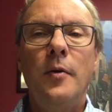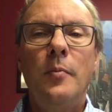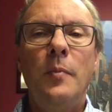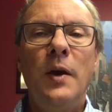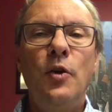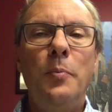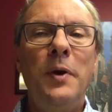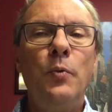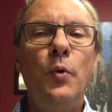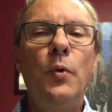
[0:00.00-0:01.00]
May you be
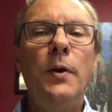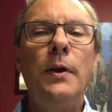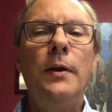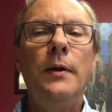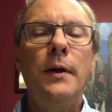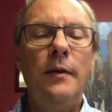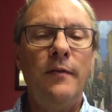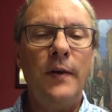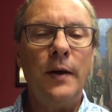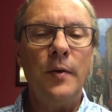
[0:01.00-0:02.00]
rooted and
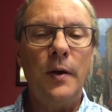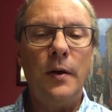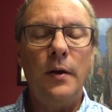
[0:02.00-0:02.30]
founded